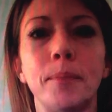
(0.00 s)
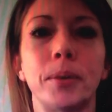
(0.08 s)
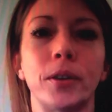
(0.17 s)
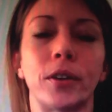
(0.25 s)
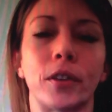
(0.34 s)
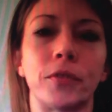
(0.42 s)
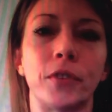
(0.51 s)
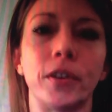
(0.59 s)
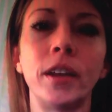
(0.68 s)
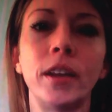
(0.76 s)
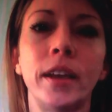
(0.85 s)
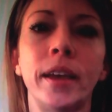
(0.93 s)
put your other foot
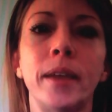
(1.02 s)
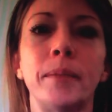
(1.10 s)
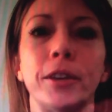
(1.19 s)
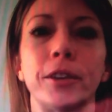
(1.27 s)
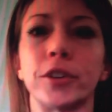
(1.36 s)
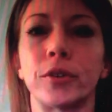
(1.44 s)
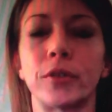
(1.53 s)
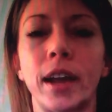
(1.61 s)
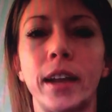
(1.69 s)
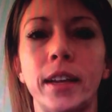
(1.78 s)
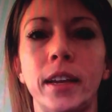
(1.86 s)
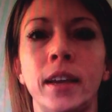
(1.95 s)
in, make sure you're
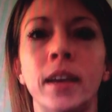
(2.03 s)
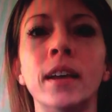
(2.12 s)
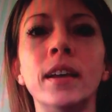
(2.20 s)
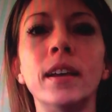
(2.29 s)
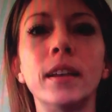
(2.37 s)
ready.